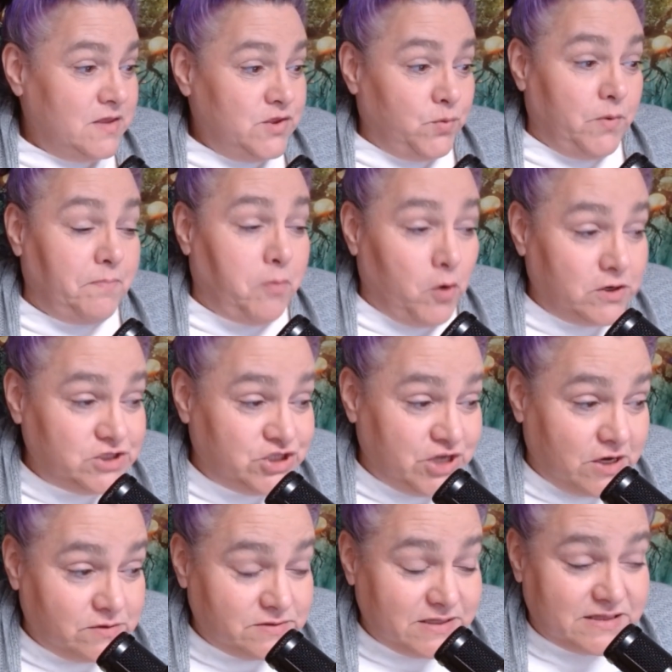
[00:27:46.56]
The report
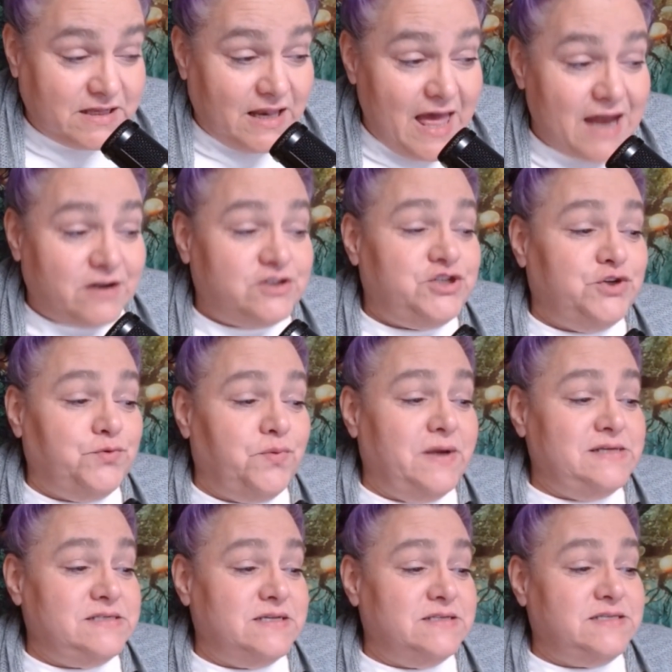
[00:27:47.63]
shows that the latter two
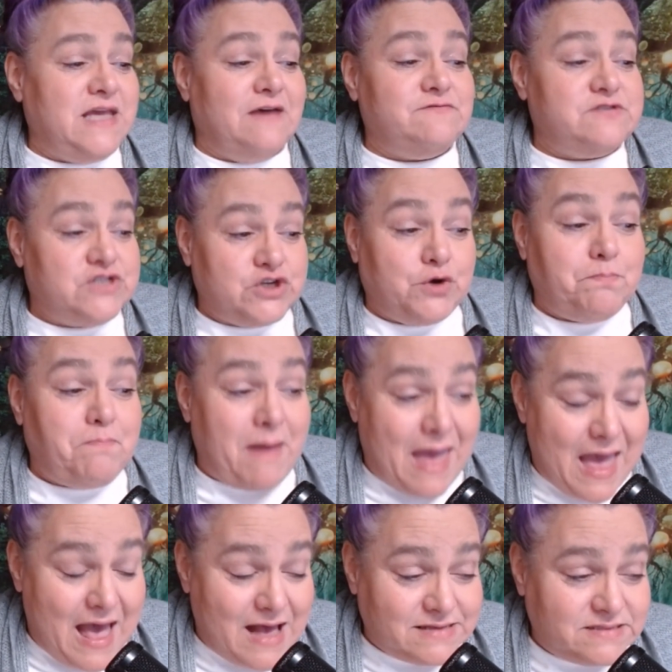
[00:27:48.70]
reasons have
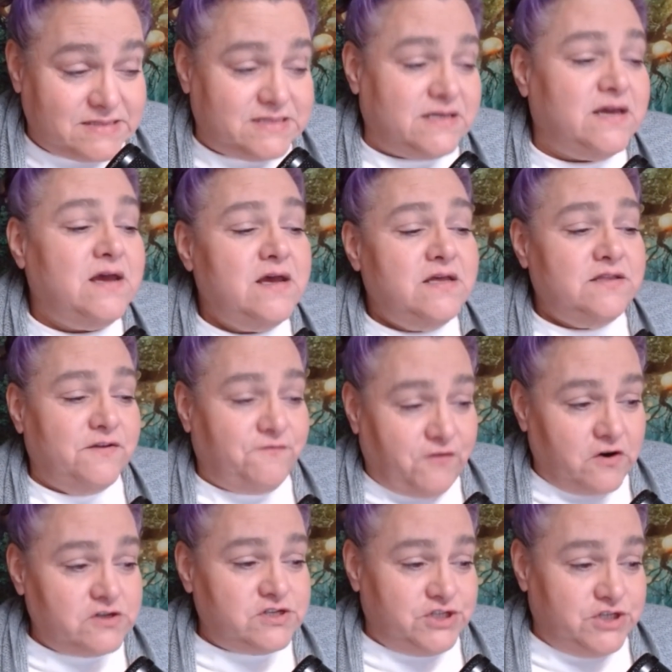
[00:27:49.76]
surpassed the
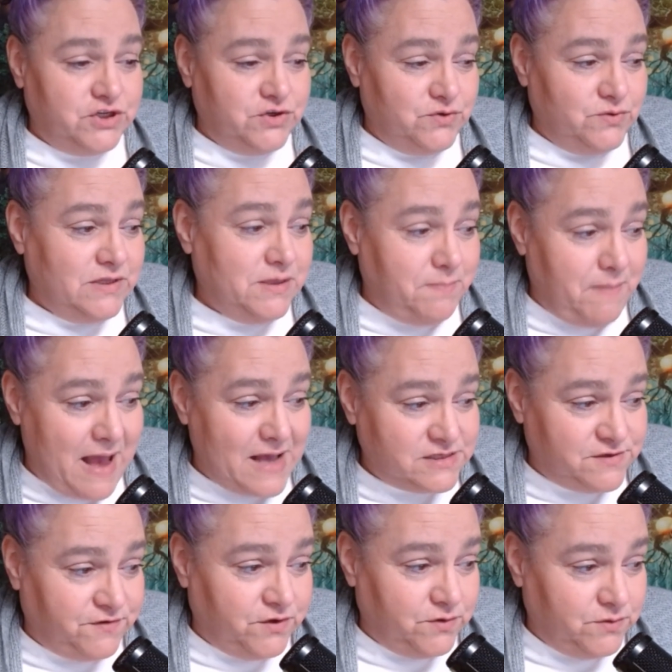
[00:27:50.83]
first two in the
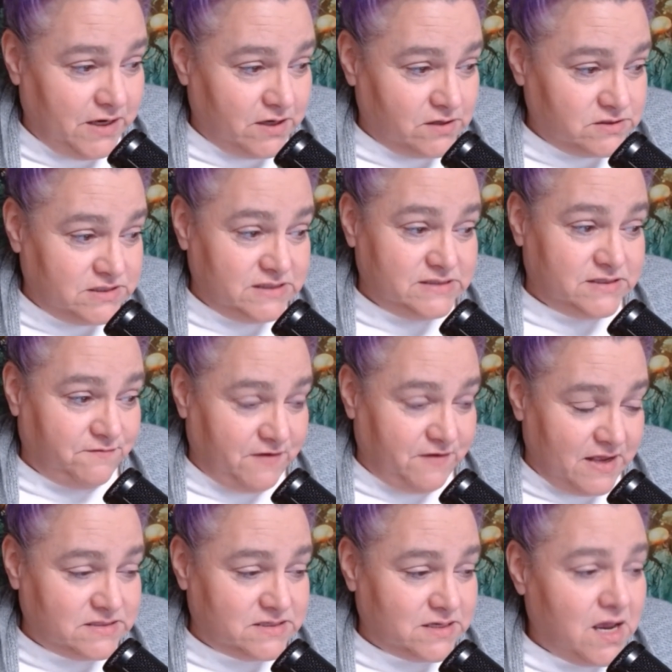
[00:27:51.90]
past few years. These
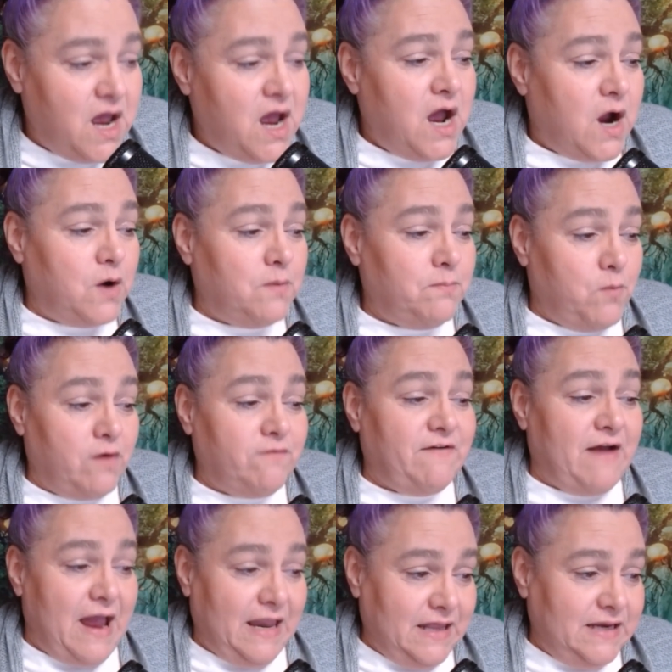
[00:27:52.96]
events are more
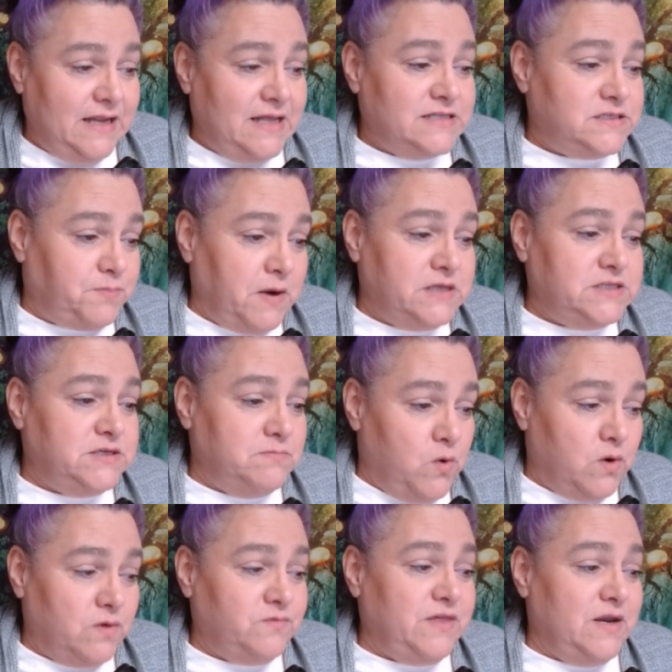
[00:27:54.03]
violent and spread to
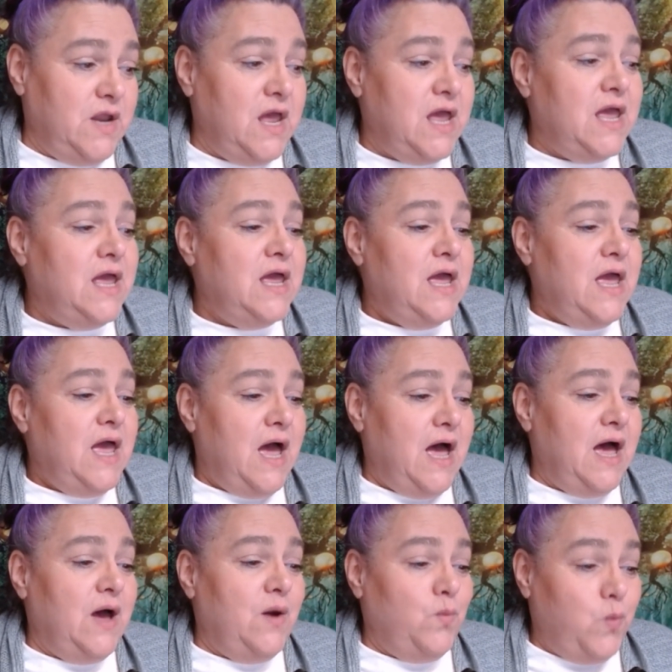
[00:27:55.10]
more than
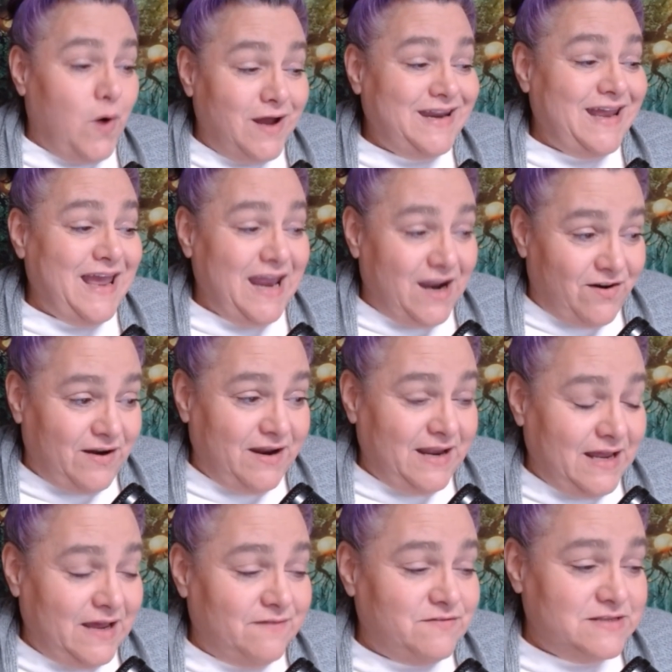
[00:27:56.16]
one
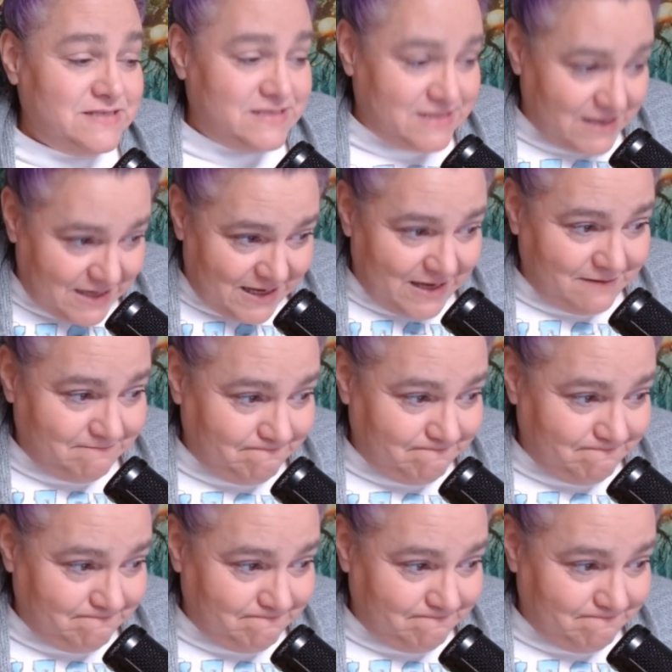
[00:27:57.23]
area of the city.